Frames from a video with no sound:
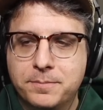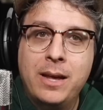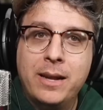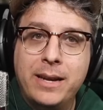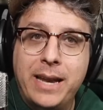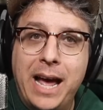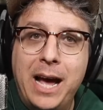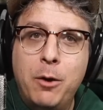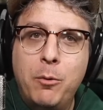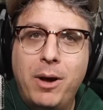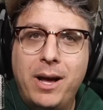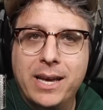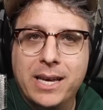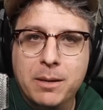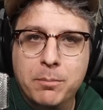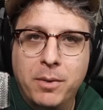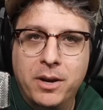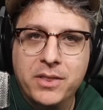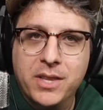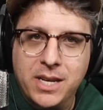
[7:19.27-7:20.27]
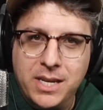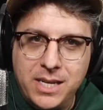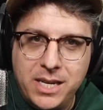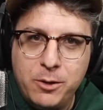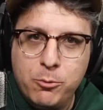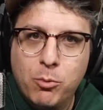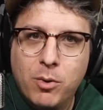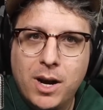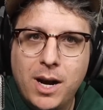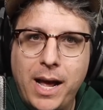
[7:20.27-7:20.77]
Now I am on the
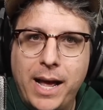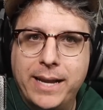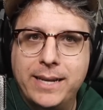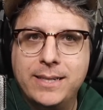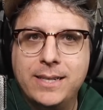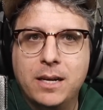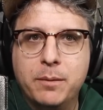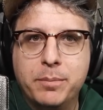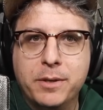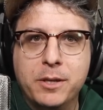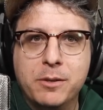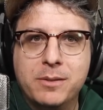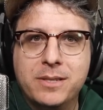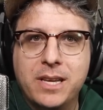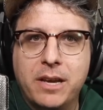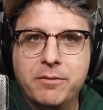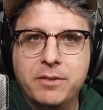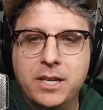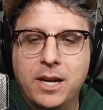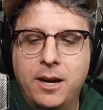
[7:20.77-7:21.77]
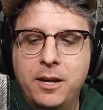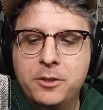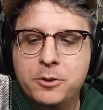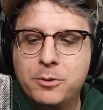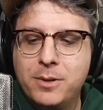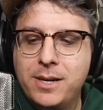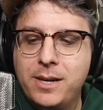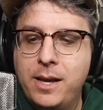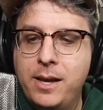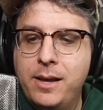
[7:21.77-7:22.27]
Neewer N W seven
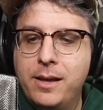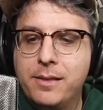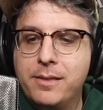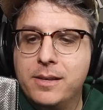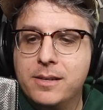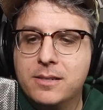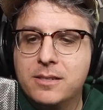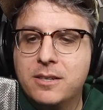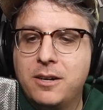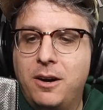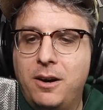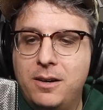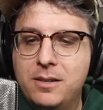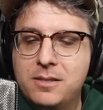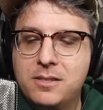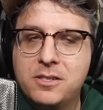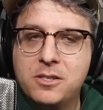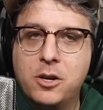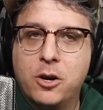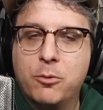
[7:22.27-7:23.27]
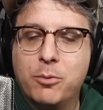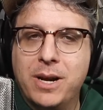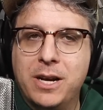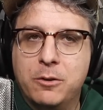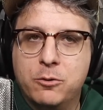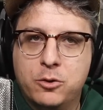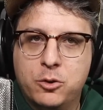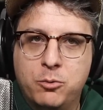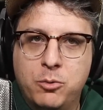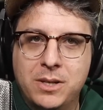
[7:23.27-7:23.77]
hundred. This costs
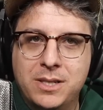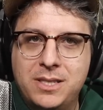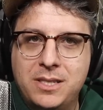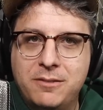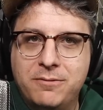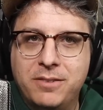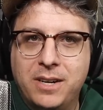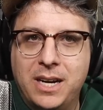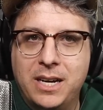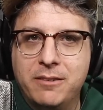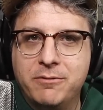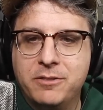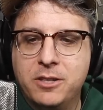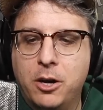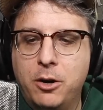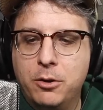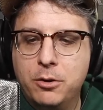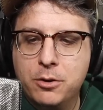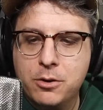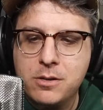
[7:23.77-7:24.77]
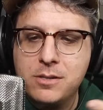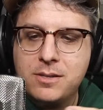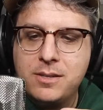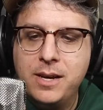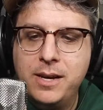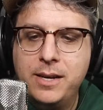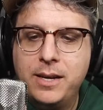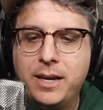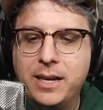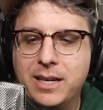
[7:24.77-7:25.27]
around twenty-five dollars.
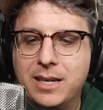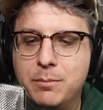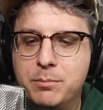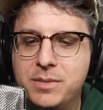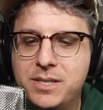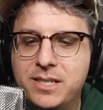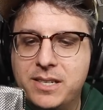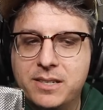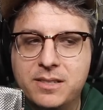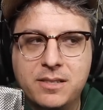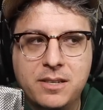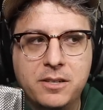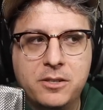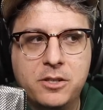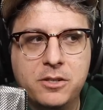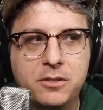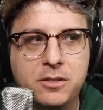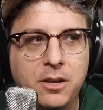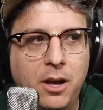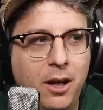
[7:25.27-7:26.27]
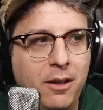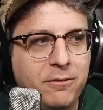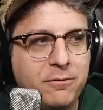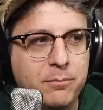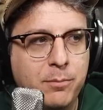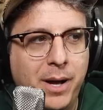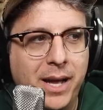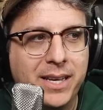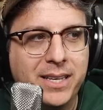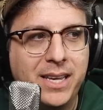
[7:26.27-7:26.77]
I am six inches off.
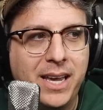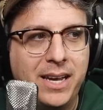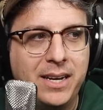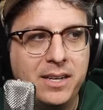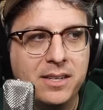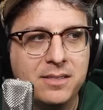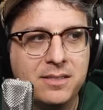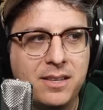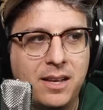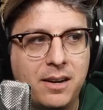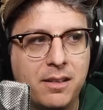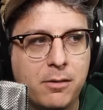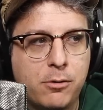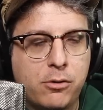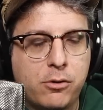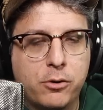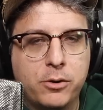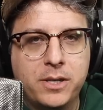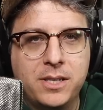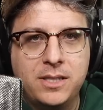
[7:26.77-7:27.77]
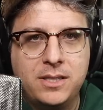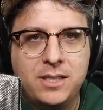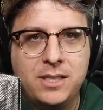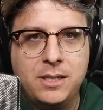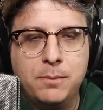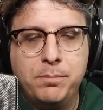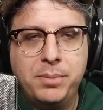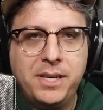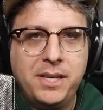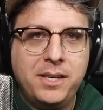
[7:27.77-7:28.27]
My gain is set at thirty
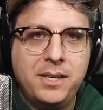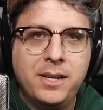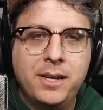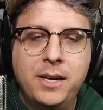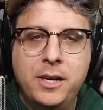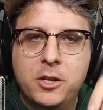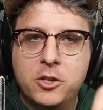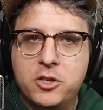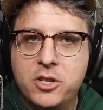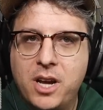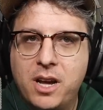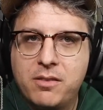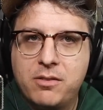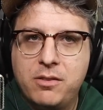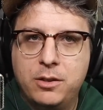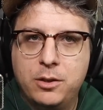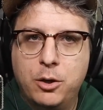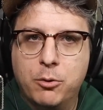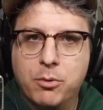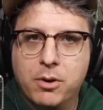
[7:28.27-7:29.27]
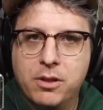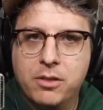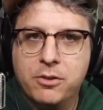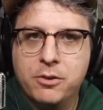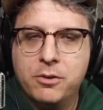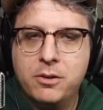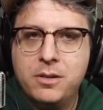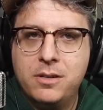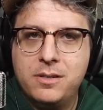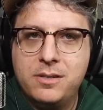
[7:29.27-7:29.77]
decibels. Check the lower
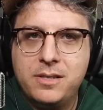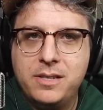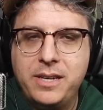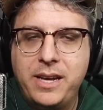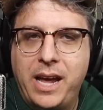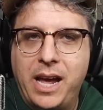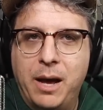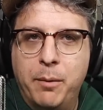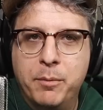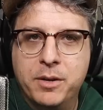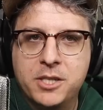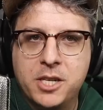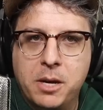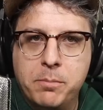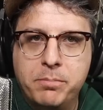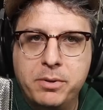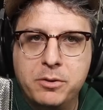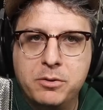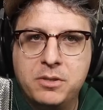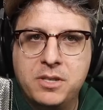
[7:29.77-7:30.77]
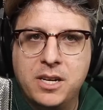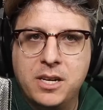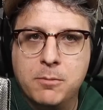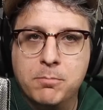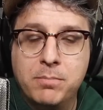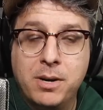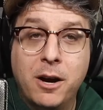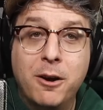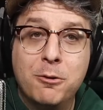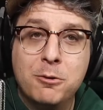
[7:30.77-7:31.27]
third to see how much I boosted in
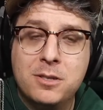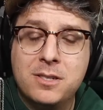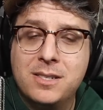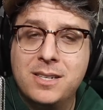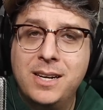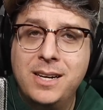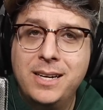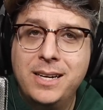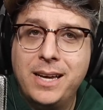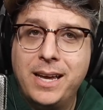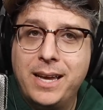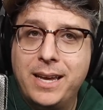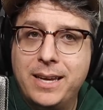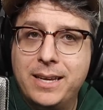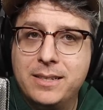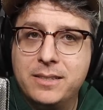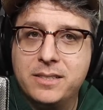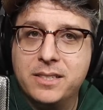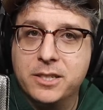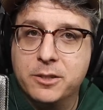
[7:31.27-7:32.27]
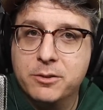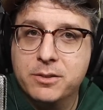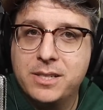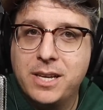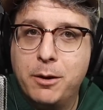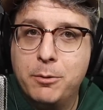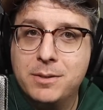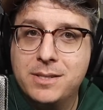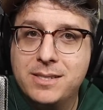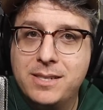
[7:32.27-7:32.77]
post, and here is
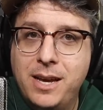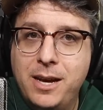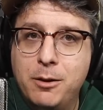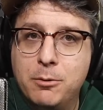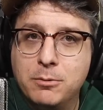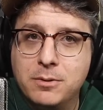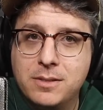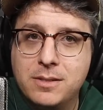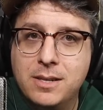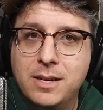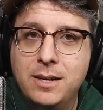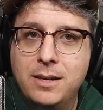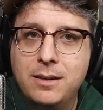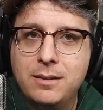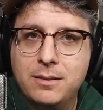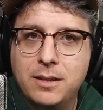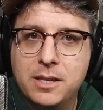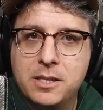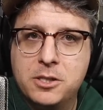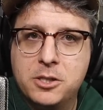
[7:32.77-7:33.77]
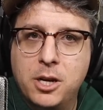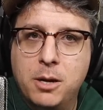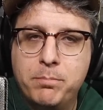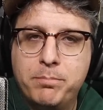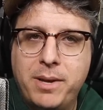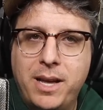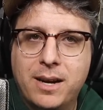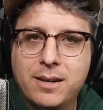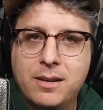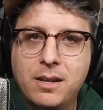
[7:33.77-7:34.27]
how it sounds. Let's jump
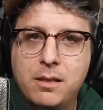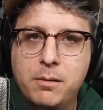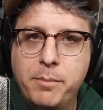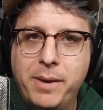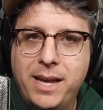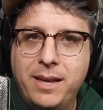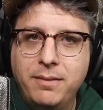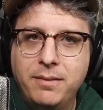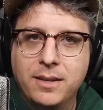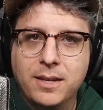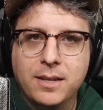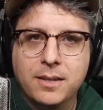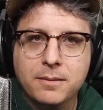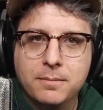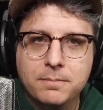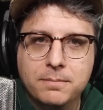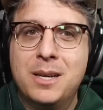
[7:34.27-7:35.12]
back to the Manley.